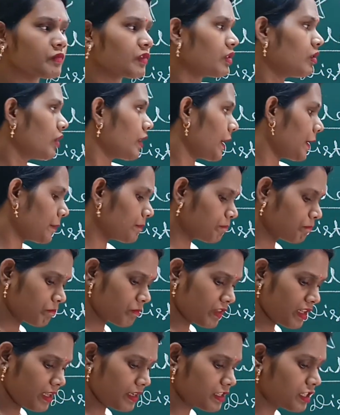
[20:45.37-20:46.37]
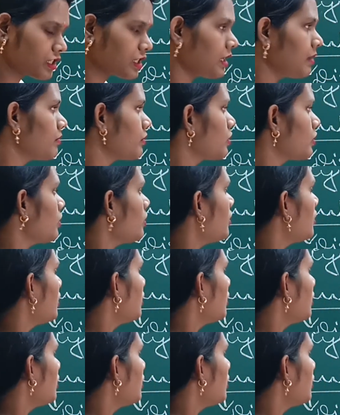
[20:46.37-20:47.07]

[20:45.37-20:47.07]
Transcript: Okay, next come to